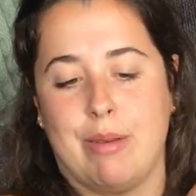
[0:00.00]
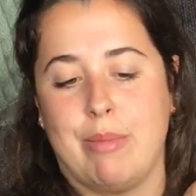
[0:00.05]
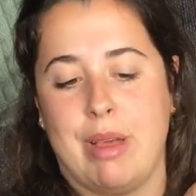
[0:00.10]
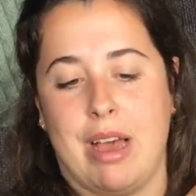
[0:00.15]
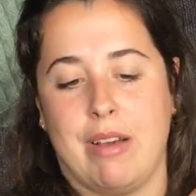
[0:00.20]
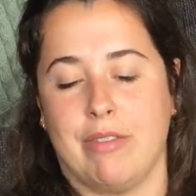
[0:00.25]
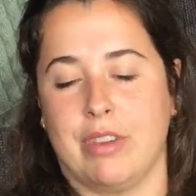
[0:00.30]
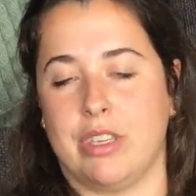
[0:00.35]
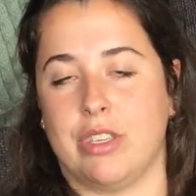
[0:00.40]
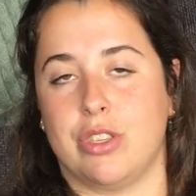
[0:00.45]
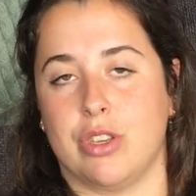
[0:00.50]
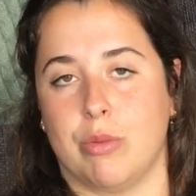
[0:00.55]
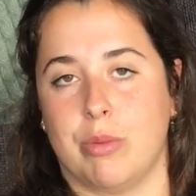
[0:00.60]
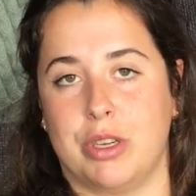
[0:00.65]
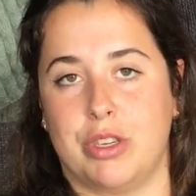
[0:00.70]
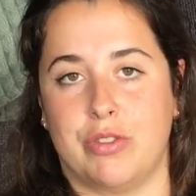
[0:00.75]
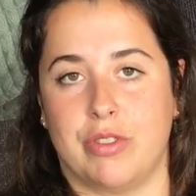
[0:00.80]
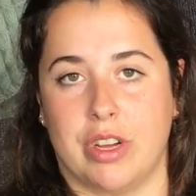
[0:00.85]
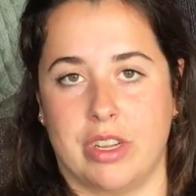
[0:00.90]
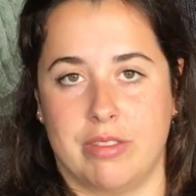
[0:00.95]
having so
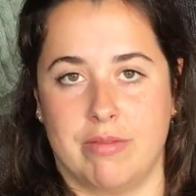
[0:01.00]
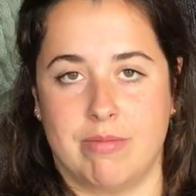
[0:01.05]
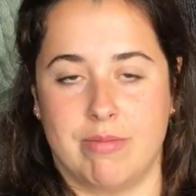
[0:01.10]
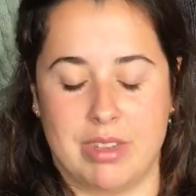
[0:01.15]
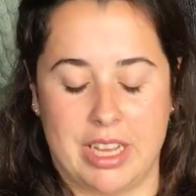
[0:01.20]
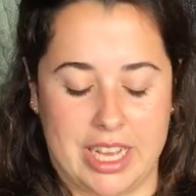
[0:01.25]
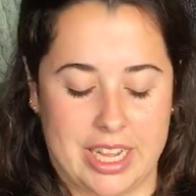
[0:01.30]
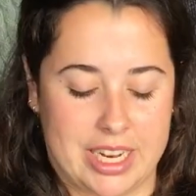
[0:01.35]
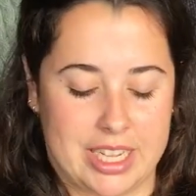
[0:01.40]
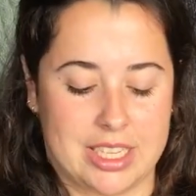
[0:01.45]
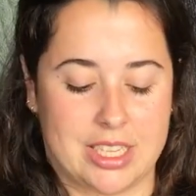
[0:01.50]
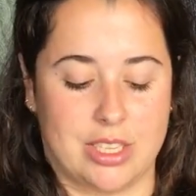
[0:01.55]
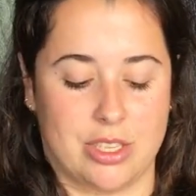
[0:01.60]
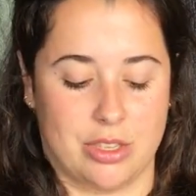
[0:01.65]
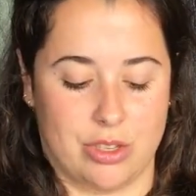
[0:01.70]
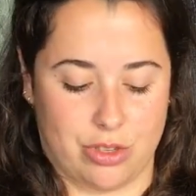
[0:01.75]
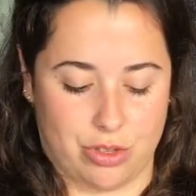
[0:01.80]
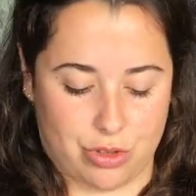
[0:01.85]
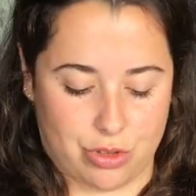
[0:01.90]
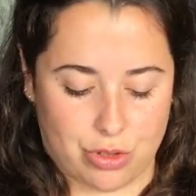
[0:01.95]
much fun. It is
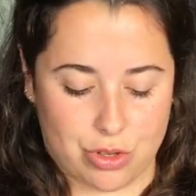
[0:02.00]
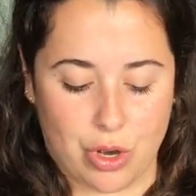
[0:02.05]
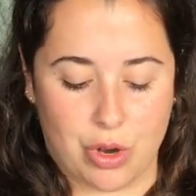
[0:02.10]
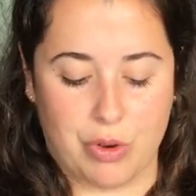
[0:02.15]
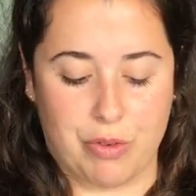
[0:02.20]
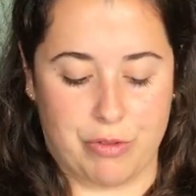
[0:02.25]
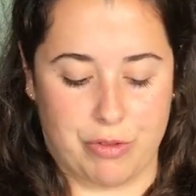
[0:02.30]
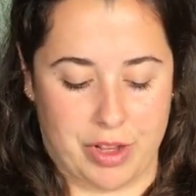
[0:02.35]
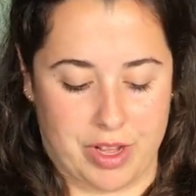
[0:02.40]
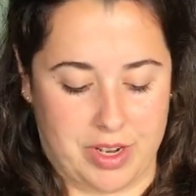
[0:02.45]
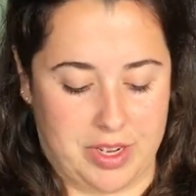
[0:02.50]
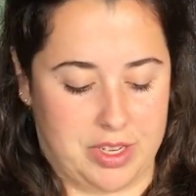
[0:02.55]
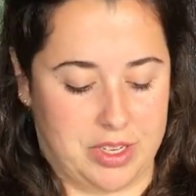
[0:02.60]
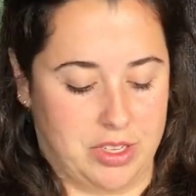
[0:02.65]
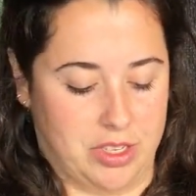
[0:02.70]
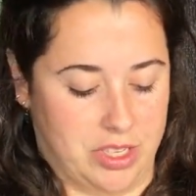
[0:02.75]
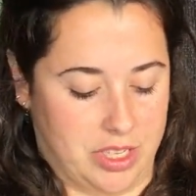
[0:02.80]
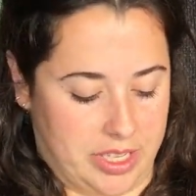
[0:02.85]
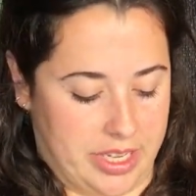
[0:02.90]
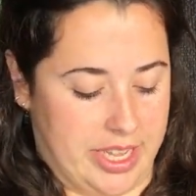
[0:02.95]
so fun
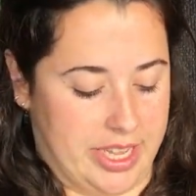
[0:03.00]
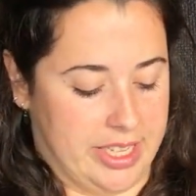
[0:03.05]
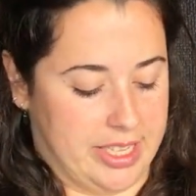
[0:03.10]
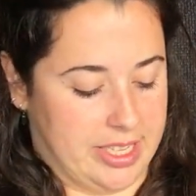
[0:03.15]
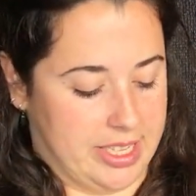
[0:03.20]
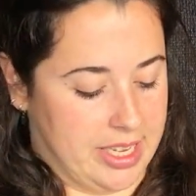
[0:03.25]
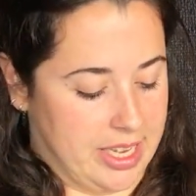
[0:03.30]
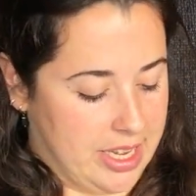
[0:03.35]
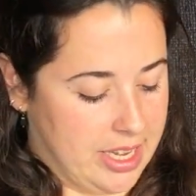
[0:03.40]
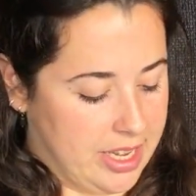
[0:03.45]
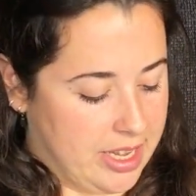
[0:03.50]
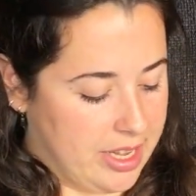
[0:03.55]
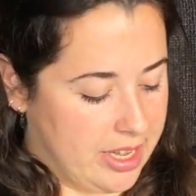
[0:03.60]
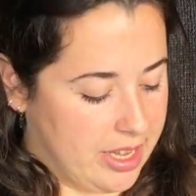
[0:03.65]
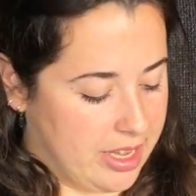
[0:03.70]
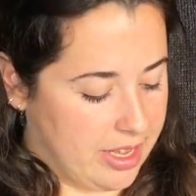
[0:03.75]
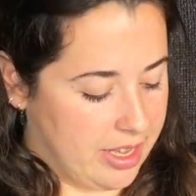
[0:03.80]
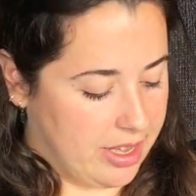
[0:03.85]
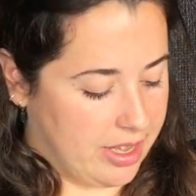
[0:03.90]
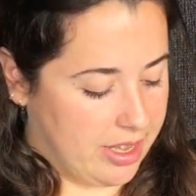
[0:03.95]
to knit.
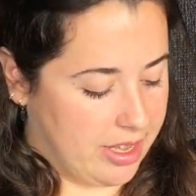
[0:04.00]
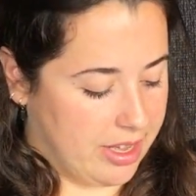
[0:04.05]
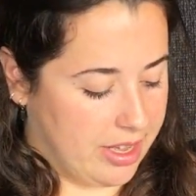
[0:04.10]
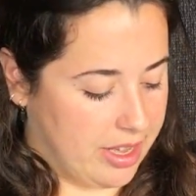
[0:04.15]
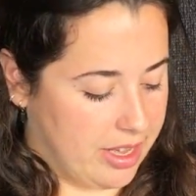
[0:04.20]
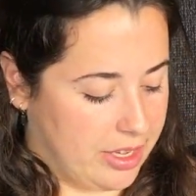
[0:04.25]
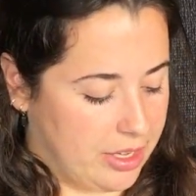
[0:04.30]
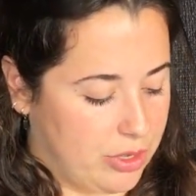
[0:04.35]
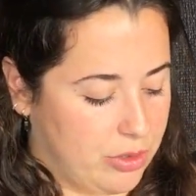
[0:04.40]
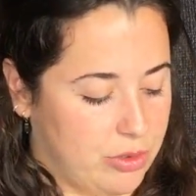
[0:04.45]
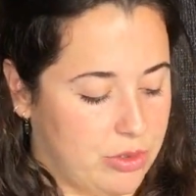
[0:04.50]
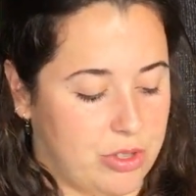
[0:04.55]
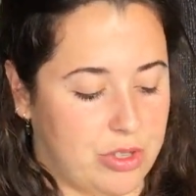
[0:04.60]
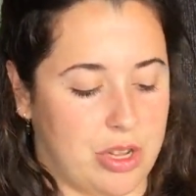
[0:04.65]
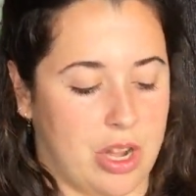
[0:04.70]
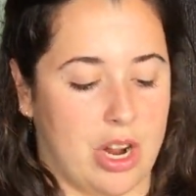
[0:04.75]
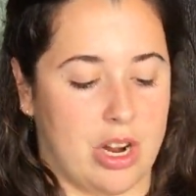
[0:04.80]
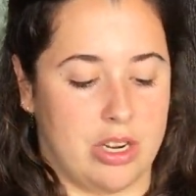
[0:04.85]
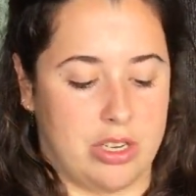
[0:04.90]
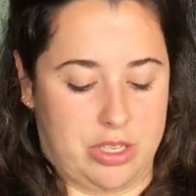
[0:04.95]
You
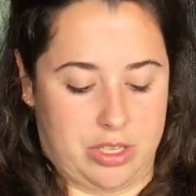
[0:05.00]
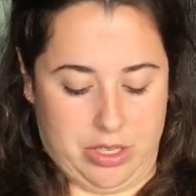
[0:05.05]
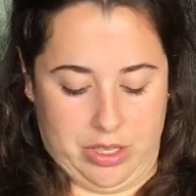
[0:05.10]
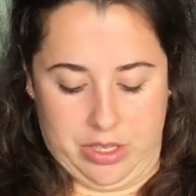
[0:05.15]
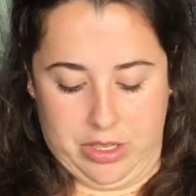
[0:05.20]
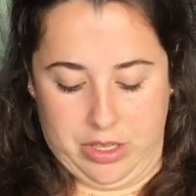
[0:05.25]
start,